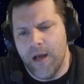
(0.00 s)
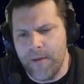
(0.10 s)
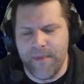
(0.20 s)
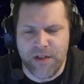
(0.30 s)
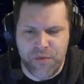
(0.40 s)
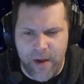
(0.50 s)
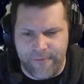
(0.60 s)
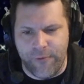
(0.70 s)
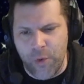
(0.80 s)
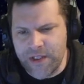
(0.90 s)
Up next, we have
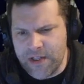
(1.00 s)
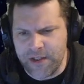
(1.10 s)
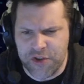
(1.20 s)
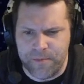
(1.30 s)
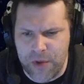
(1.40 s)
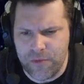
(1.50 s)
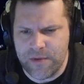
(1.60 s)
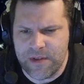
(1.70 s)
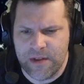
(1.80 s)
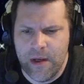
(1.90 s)
Void Touch Mutants.